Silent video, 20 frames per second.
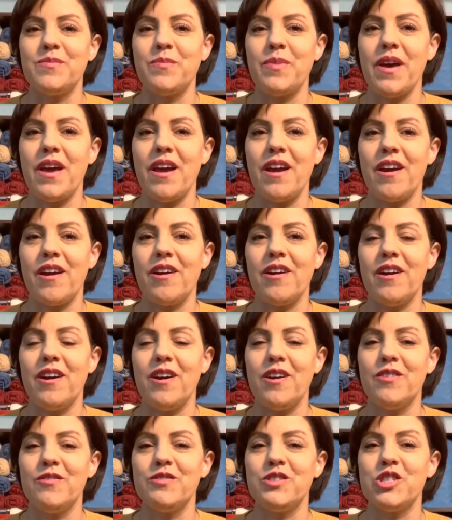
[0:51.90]
pair
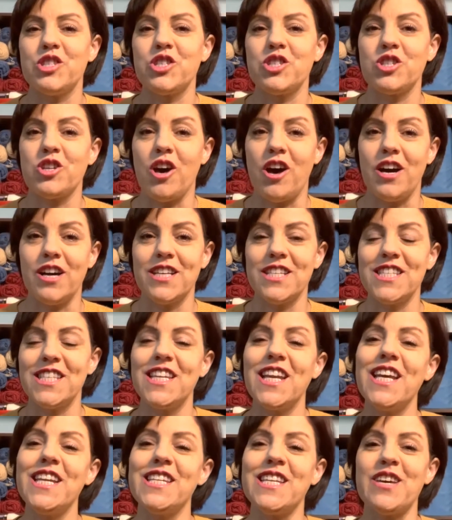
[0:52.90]
of socks
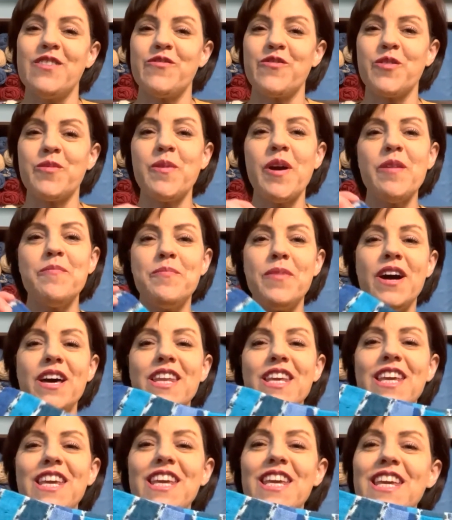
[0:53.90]
that I knit for my
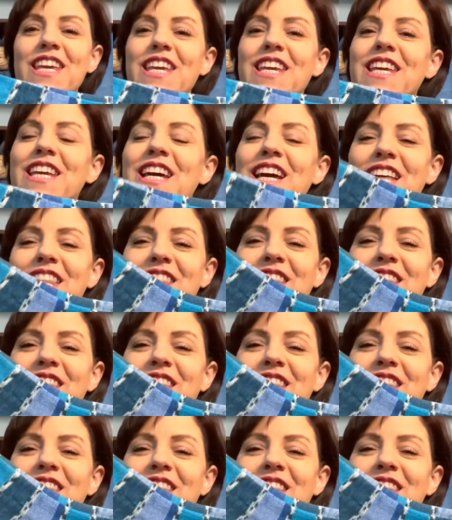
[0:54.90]
buddy.